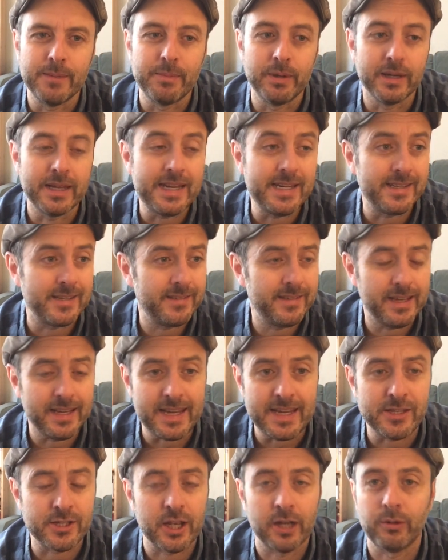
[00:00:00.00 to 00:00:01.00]
But
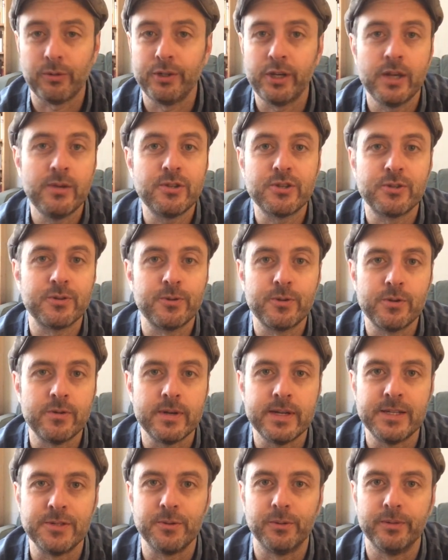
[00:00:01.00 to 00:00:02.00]
he told no
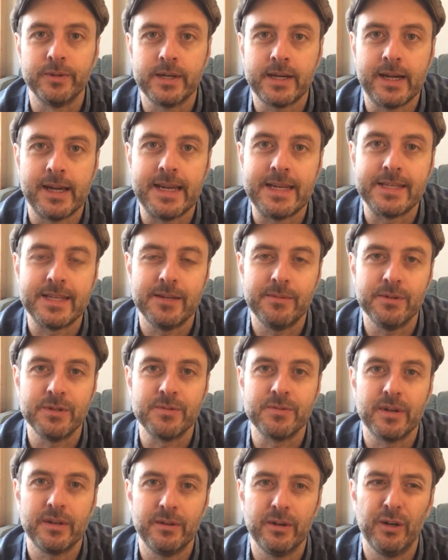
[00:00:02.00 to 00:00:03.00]
stories all night. It
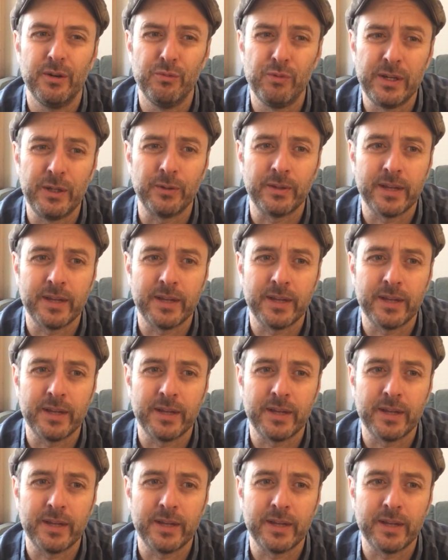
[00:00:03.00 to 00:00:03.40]
was a real